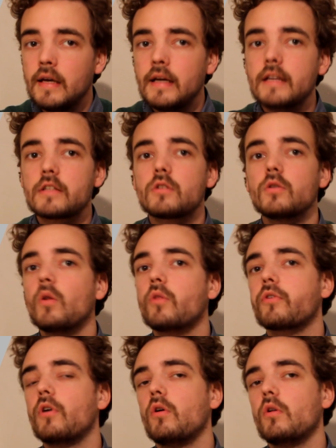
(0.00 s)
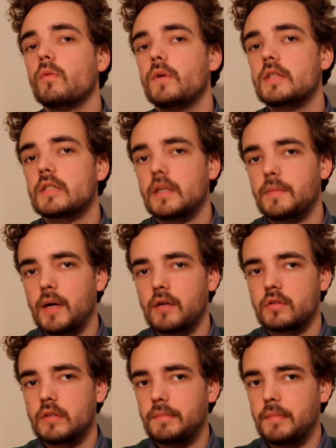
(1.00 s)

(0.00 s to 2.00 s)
It's not always about the